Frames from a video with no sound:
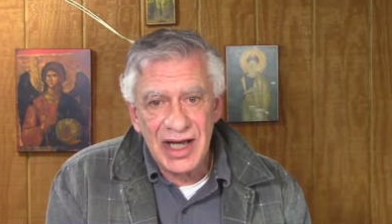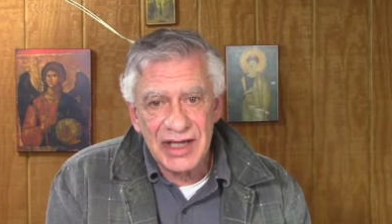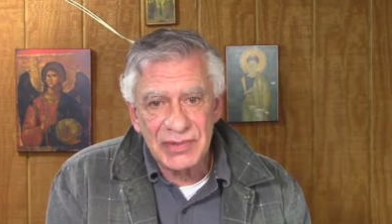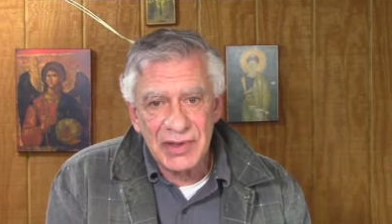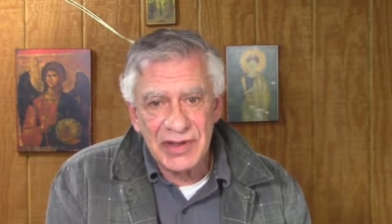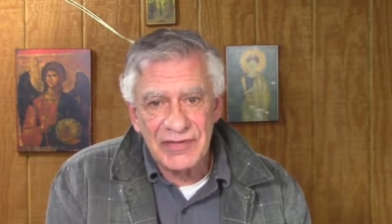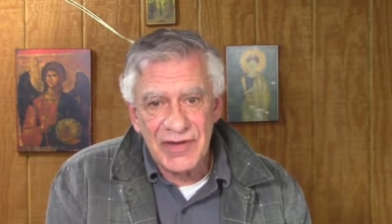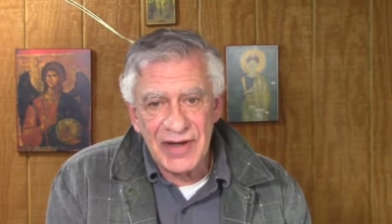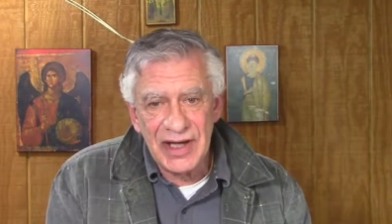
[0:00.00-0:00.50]

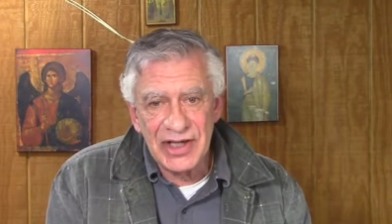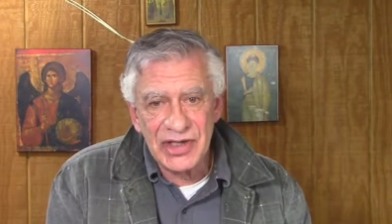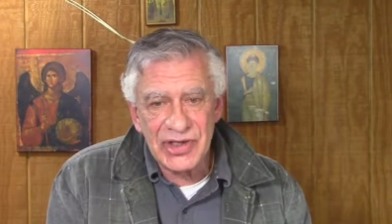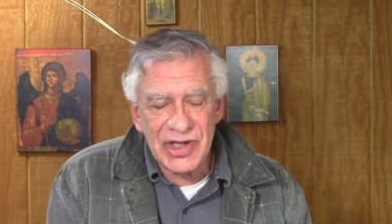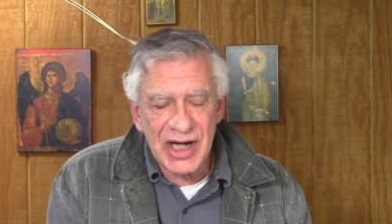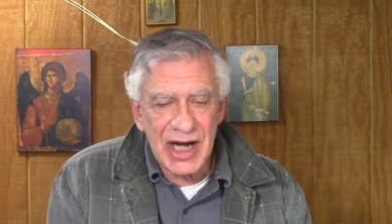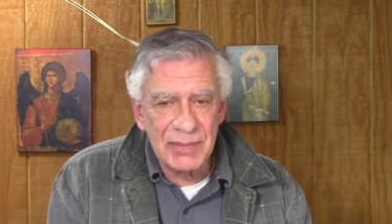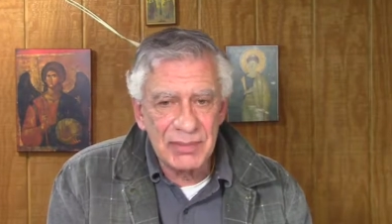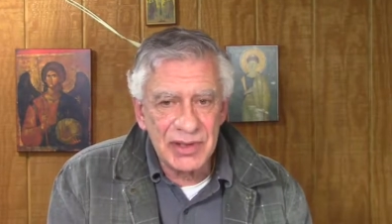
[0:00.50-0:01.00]
as we
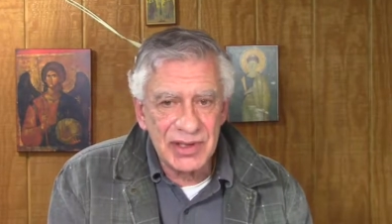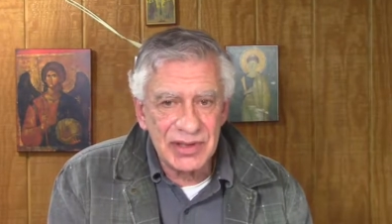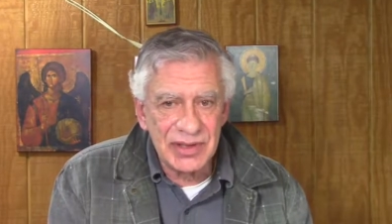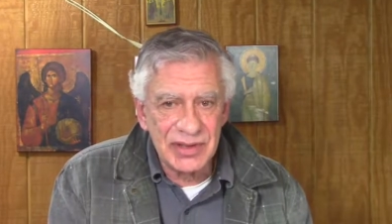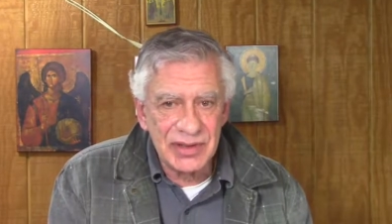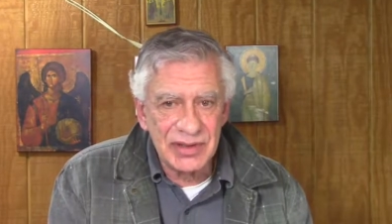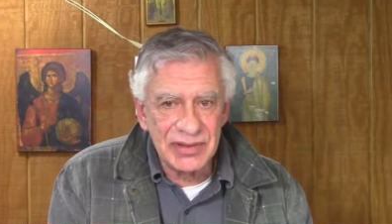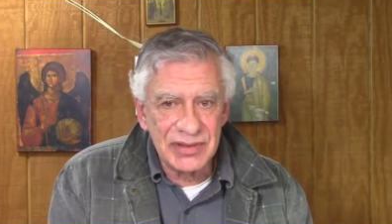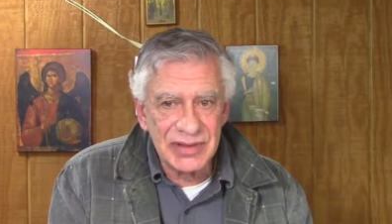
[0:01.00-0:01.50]
finish
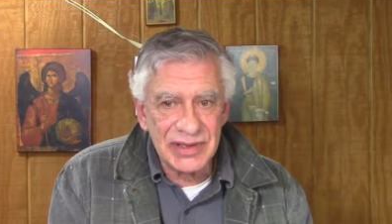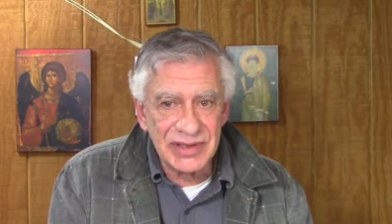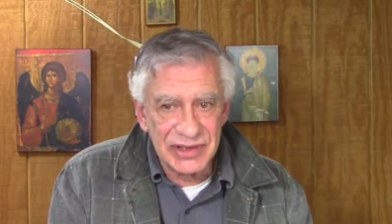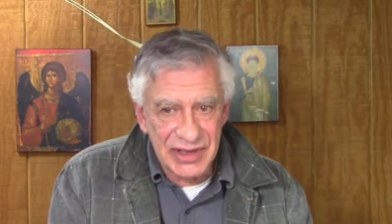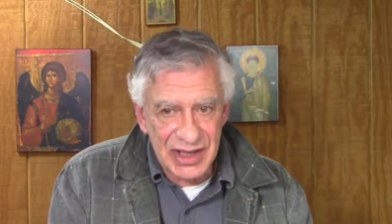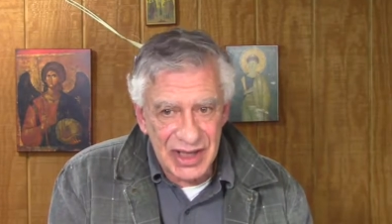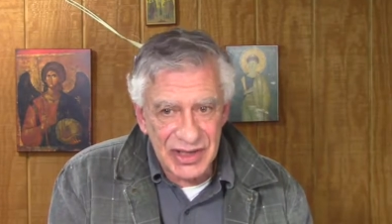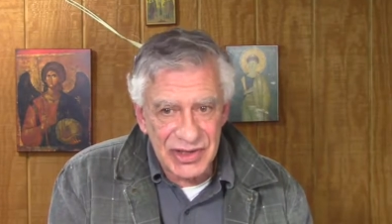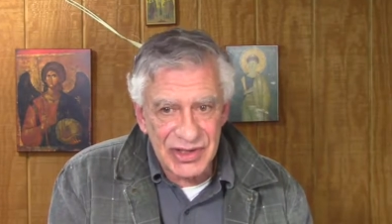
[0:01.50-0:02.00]
chapter 2
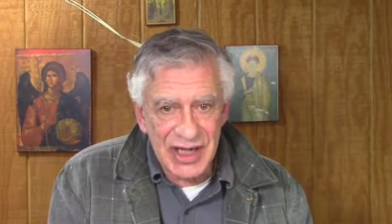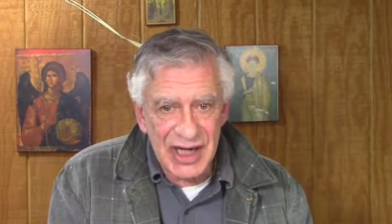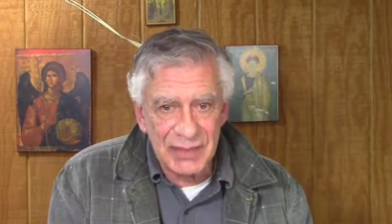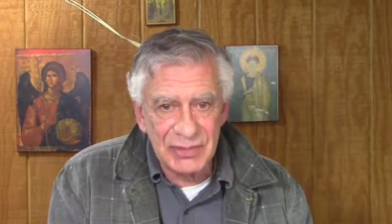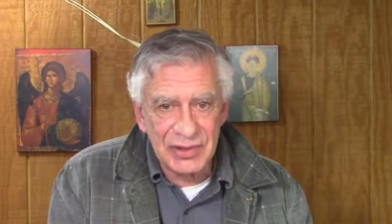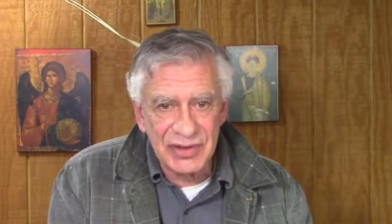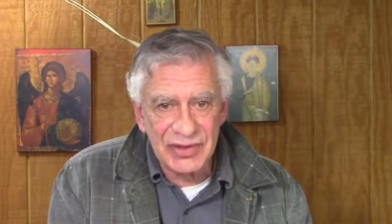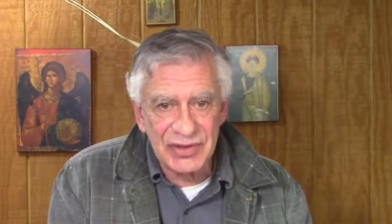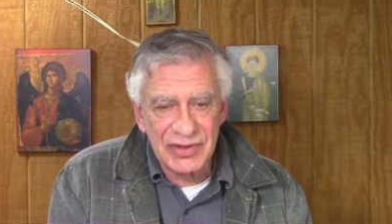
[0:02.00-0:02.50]
and start
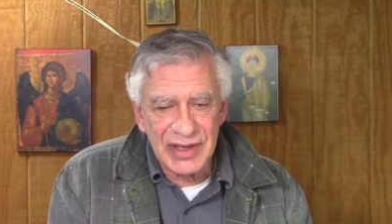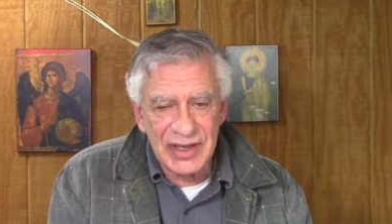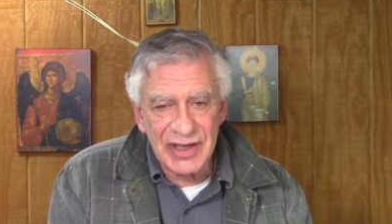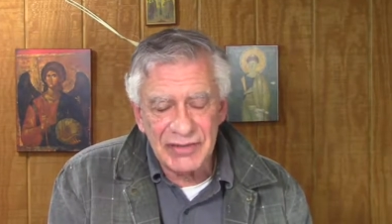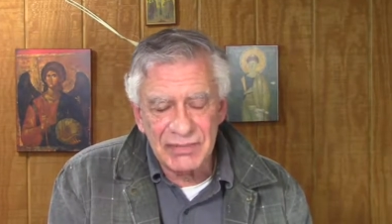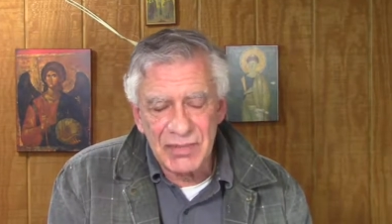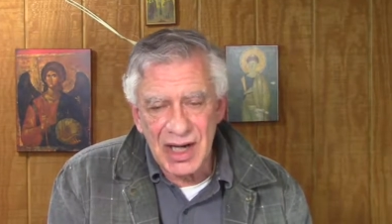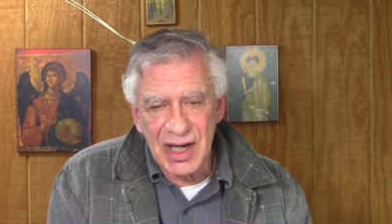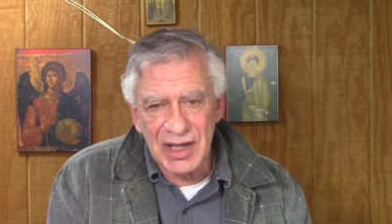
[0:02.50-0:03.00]
chapter
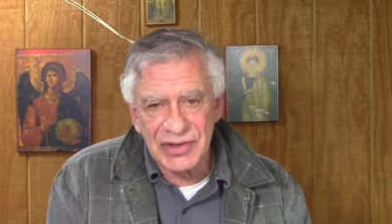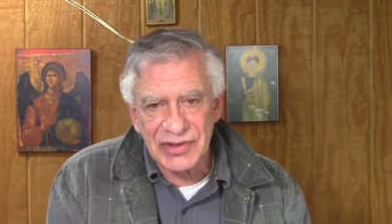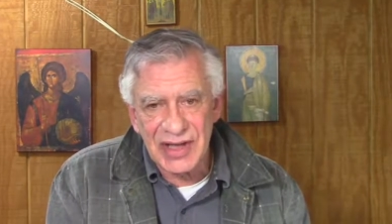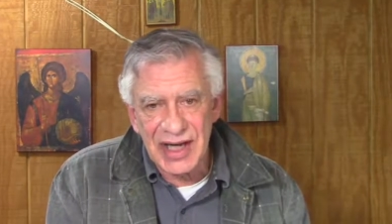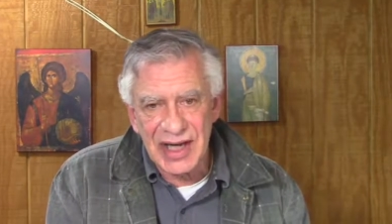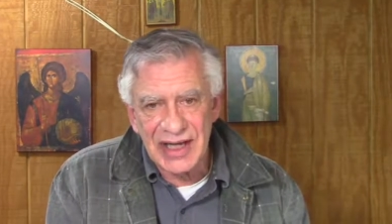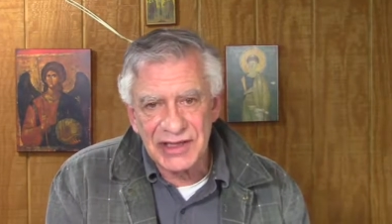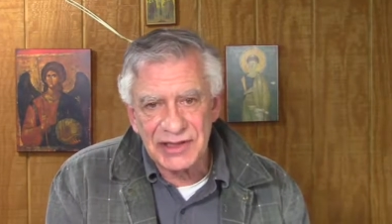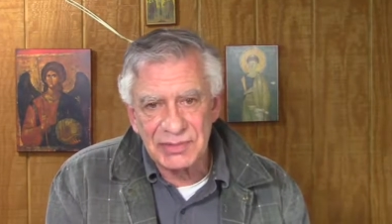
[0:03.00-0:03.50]
3 of
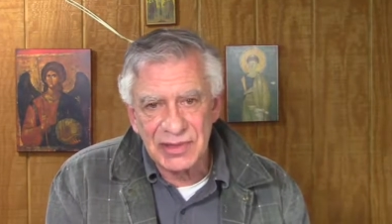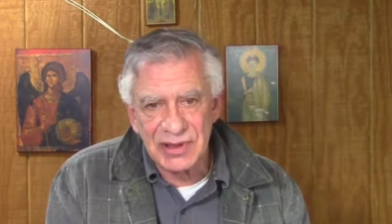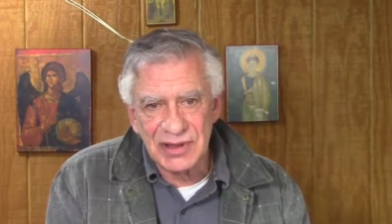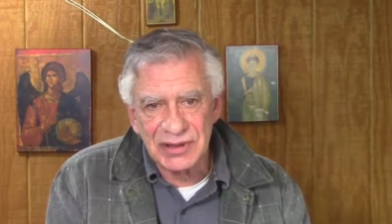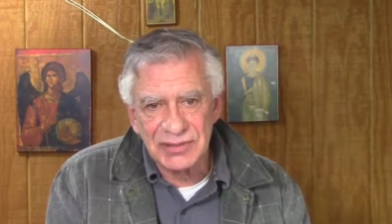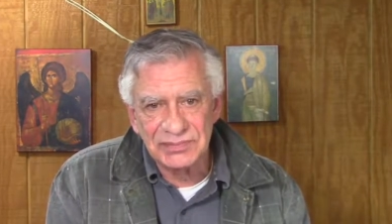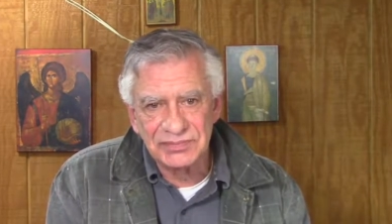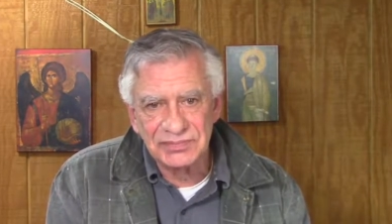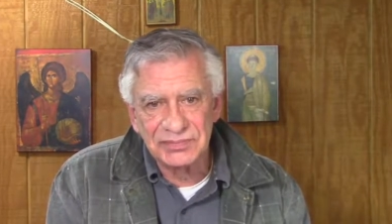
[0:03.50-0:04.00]
Mark's
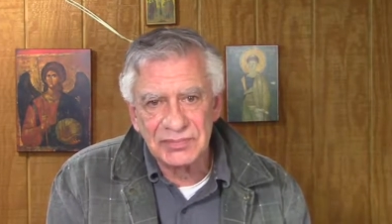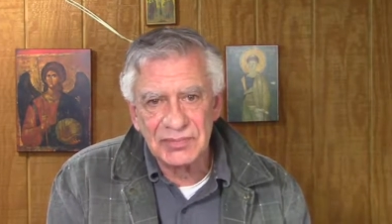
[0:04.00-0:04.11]
Gospel.